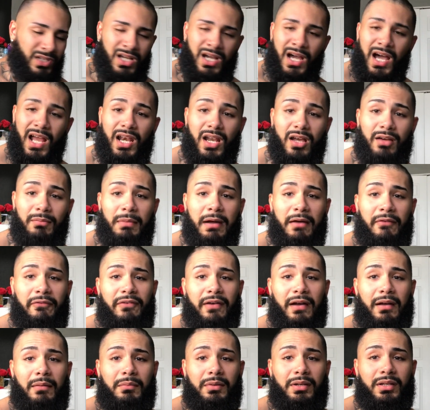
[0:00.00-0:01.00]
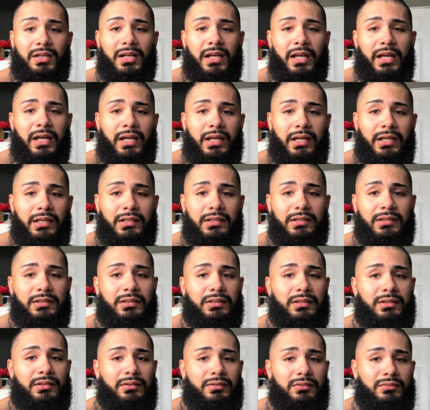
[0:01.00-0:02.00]
I love my family. Like,
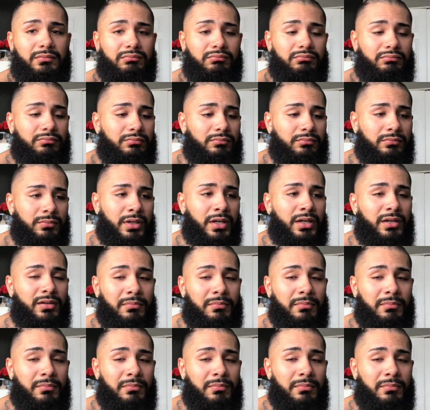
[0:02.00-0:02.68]
it